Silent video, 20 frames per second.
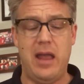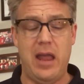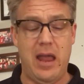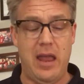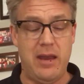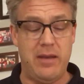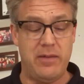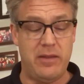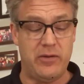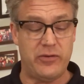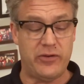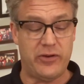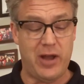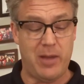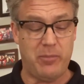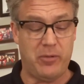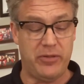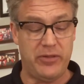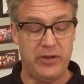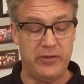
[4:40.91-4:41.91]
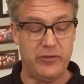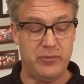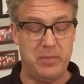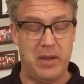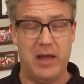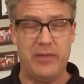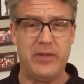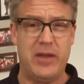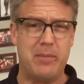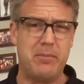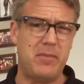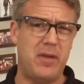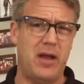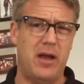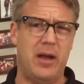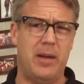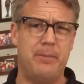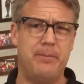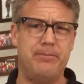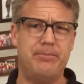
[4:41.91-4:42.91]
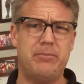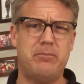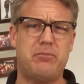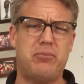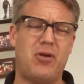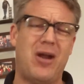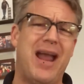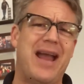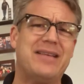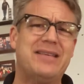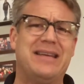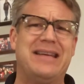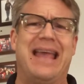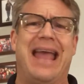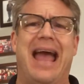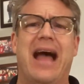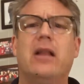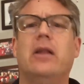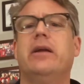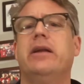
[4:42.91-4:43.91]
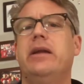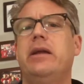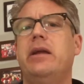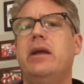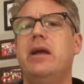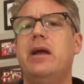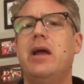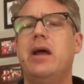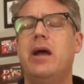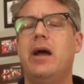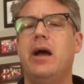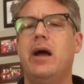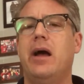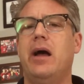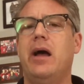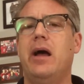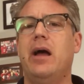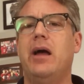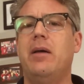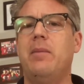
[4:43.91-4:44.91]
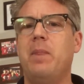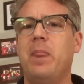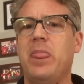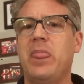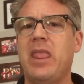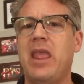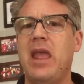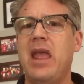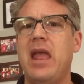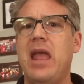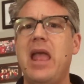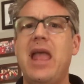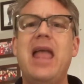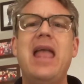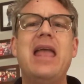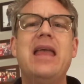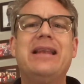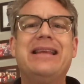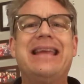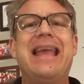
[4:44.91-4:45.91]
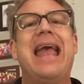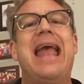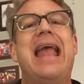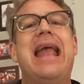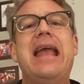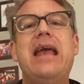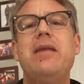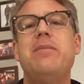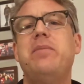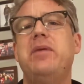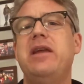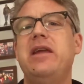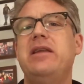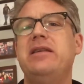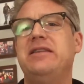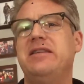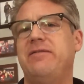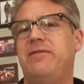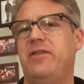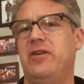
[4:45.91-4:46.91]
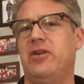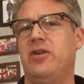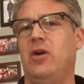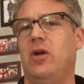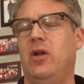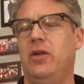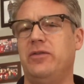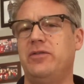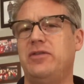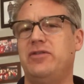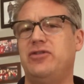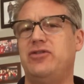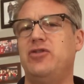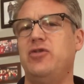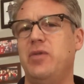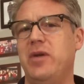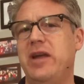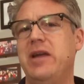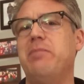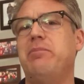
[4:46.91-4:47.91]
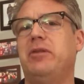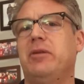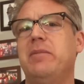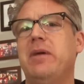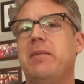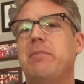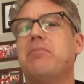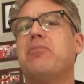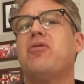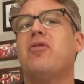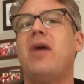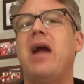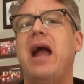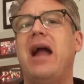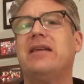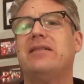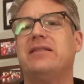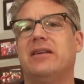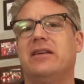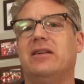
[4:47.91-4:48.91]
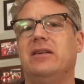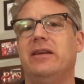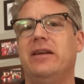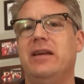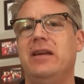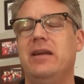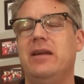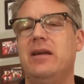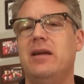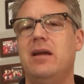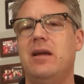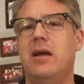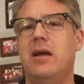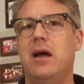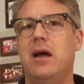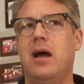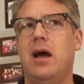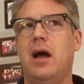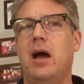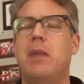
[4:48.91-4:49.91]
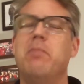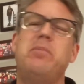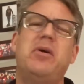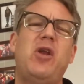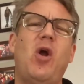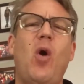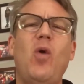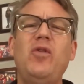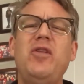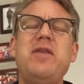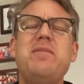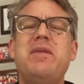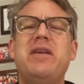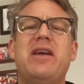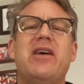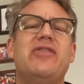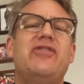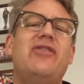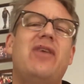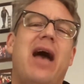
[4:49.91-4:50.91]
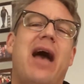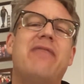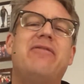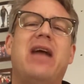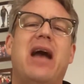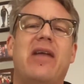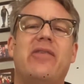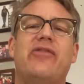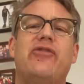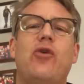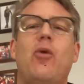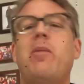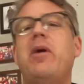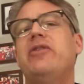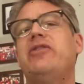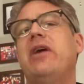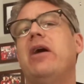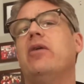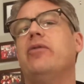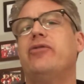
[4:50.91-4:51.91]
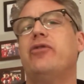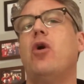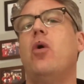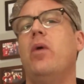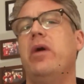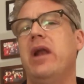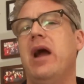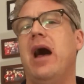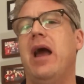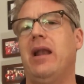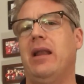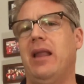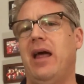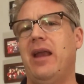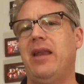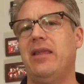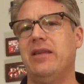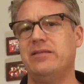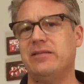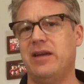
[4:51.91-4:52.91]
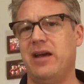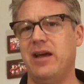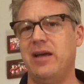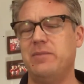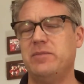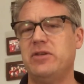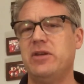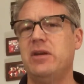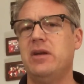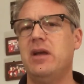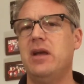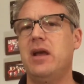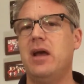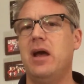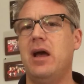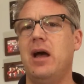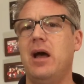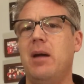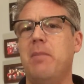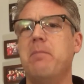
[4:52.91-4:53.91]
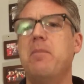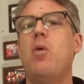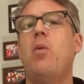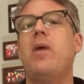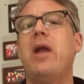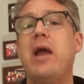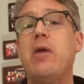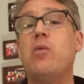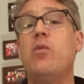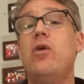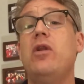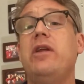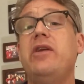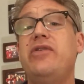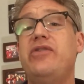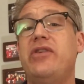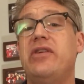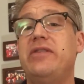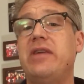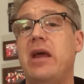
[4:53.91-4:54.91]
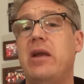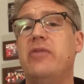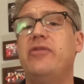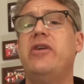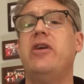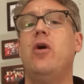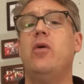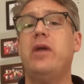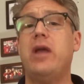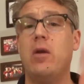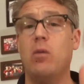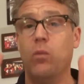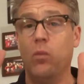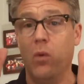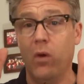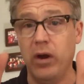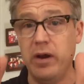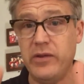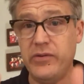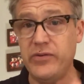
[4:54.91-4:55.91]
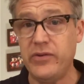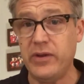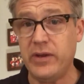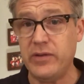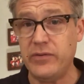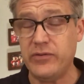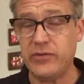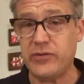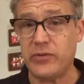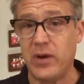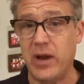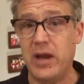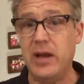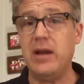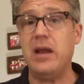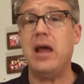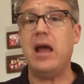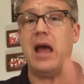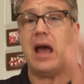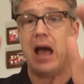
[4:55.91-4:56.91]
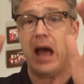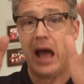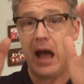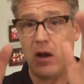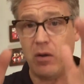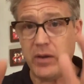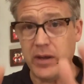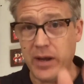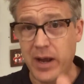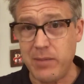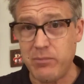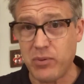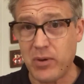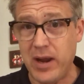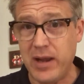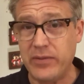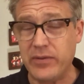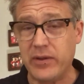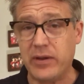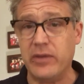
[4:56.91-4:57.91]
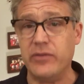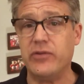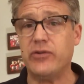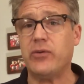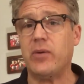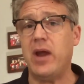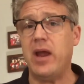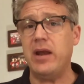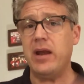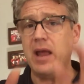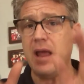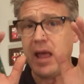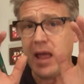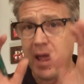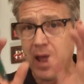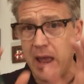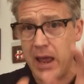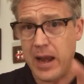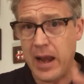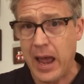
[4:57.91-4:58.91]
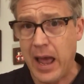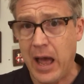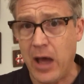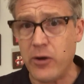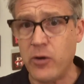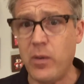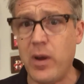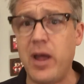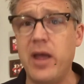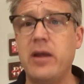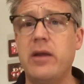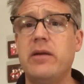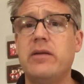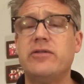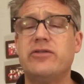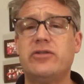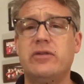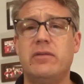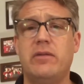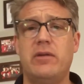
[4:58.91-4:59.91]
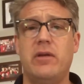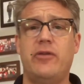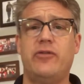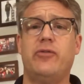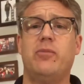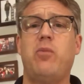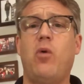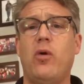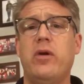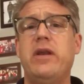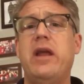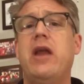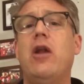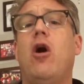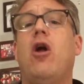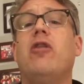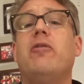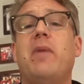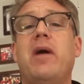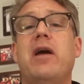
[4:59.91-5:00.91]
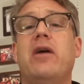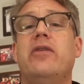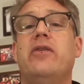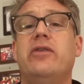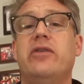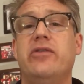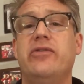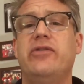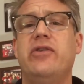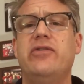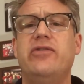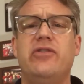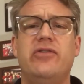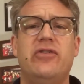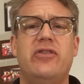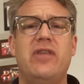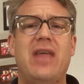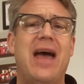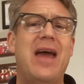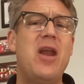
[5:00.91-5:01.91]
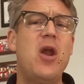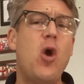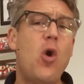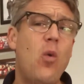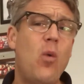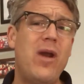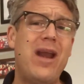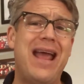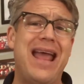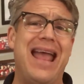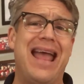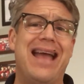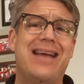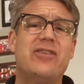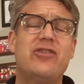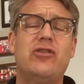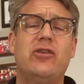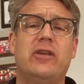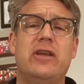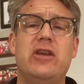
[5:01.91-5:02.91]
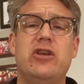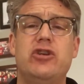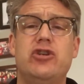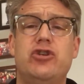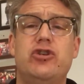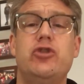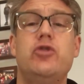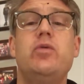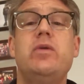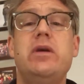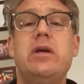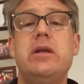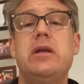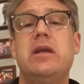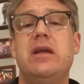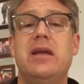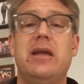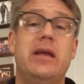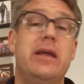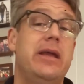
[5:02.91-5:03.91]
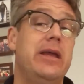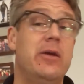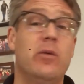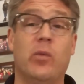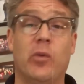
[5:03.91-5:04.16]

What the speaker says: and there's a couple things about that. Practicality. It can be difficult to implement practically, but only because I've got so much else going on a lot of the times. But when I really sit down and say, okay, what is the constraint? How can I break the constraint? And how do I subordinate all of my other decisions to that. When I actually do it, it